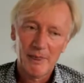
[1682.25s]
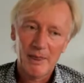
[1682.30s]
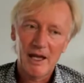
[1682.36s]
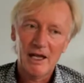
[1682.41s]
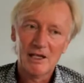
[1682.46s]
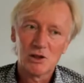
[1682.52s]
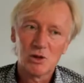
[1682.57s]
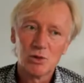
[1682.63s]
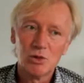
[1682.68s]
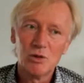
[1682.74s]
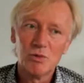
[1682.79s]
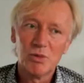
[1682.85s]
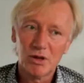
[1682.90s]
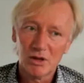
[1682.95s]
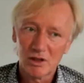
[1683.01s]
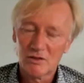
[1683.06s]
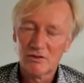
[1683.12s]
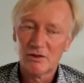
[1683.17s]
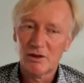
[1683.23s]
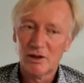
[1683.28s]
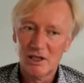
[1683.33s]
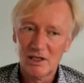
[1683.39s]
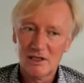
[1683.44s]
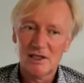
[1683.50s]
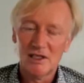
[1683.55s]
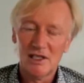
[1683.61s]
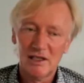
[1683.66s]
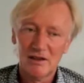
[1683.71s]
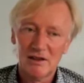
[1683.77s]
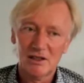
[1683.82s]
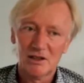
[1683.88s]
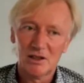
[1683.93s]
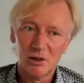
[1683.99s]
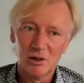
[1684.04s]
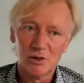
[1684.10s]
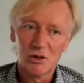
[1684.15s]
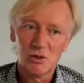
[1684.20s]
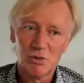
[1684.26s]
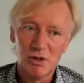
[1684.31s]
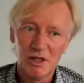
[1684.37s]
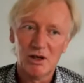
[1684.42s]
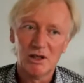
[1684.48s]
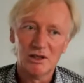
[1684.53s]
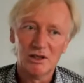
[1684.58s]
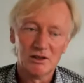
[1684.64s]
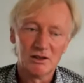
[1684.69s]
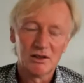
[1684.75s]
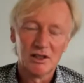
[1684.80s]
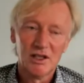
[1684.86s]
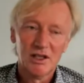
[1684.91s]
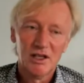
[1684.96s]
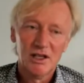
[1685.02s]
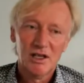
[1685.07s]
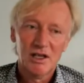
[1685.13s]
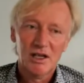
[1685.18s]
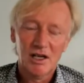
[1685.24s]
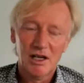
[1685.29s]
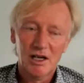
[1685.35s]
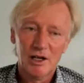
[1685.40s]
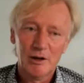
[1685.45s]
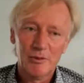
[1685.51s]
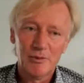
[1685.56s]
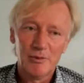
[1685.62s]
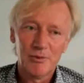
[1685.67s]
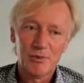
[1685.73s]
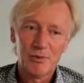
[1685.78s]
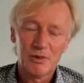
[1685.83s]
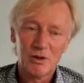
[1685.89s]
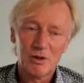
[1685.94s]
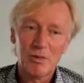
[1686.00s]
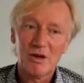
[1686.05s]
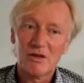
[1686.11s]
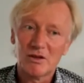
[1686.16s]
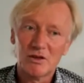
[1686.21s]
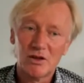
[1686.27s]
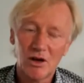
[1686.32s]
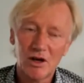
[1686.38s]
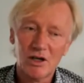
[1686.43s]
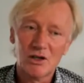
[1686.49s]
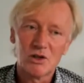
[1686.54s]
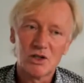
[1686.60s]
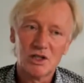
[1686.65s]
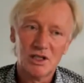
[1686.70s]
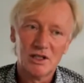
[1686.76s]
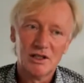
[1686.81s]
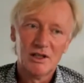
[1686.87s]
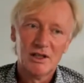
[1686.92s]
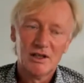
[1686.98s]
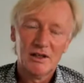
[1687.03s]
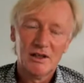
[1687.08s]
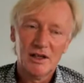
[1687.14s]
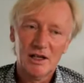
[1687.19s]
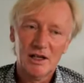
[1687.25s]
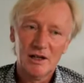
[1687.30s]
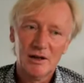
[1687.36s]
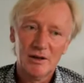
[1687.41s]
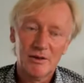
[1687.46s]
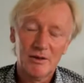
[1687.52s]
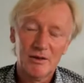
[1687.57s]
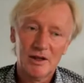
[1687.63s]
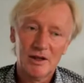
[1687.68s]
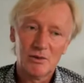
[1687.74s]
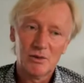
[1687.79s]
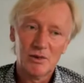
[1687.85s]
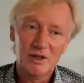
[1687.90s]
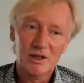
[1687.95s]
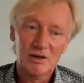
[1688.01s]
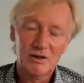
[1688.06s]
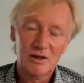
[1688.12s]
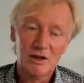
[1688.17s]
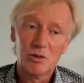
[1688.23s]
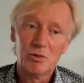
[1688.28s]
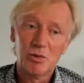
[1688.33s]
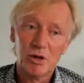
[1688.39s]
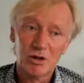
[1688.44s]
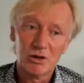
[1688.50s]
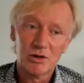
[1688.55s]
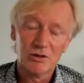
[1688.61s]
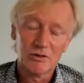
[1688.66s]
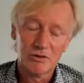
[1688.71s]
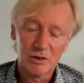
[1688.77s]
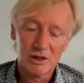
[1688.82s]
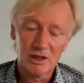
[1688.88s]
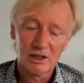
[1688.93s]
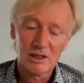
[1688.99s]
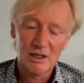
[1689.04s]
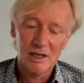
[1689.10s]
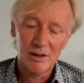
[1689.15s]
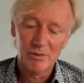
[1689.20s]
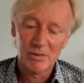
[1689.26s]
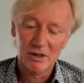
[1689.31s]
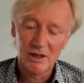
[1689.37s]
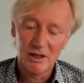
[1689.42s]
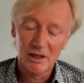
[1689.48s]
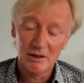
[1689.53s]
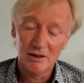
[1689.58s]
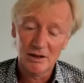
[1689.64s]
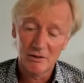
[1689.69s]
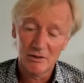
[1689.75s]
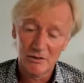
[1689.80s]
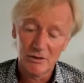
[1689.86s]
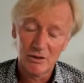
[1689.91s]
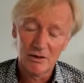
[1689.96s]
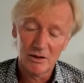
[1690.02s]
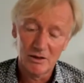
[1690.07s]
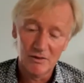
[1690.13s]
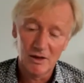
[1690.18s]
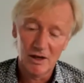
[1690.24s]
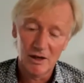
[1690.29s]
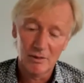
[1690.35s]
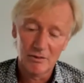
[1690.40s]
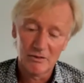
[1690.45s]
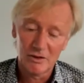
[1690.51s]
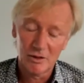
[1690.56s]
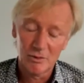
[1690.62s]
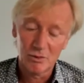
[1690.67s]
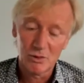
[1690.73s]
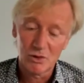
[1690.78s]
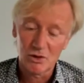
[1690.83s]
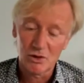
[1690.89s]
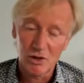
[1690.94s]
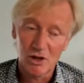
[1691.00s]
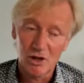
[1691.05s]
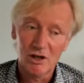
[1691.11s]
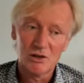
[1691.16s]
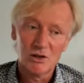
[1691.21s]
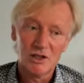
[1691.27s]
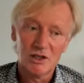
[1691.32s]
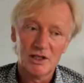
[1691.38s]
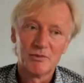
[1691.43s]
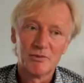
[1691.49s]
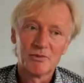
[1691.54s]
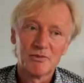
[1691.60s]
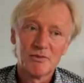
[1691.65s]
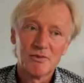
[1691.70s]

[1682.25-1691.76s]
a toolbox for listening that goes beyond the methodology that we borrowed, for example, and further developed from sociology,